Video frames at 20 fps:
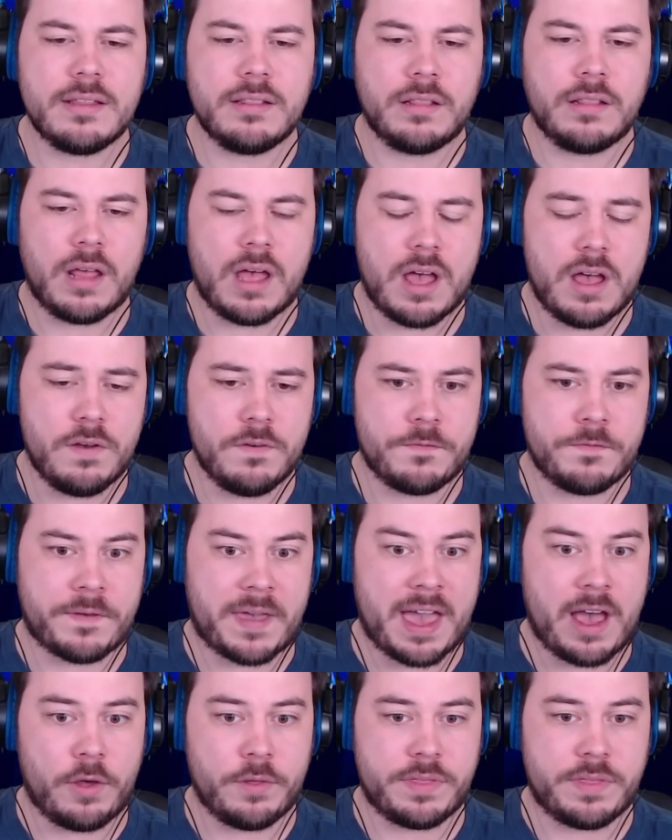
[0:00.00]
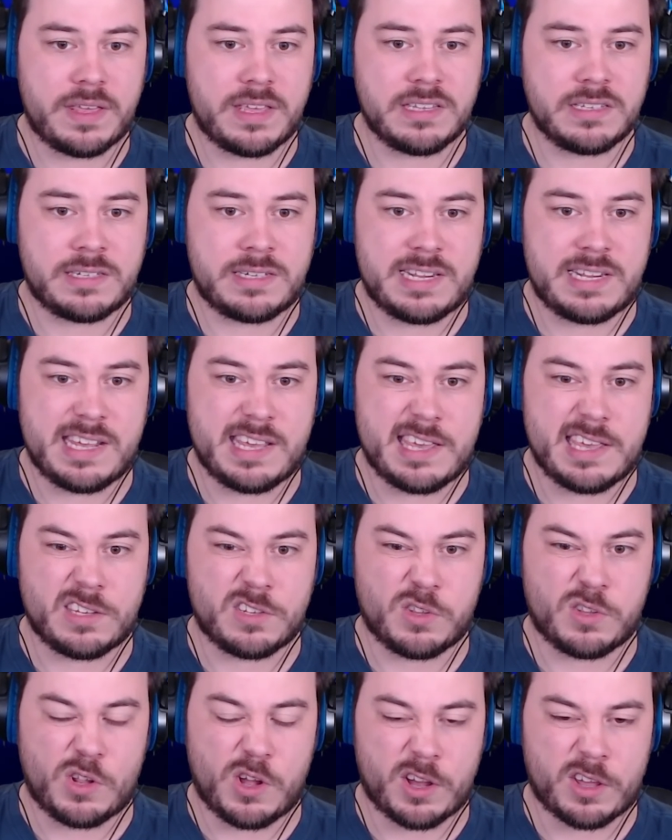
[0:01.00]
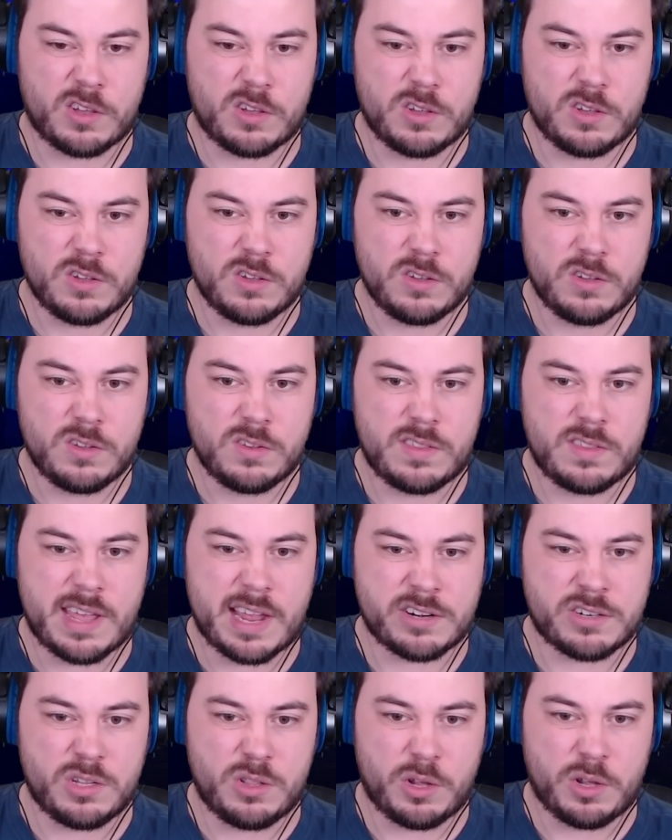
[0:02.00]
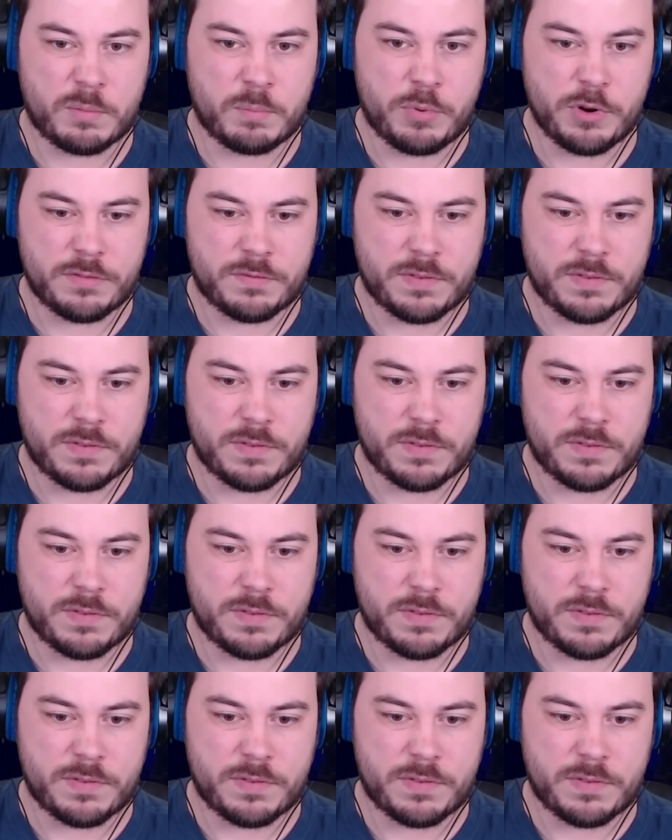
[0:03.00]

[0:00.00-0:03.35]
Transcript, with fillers: love how these tikis look. They actually look pretty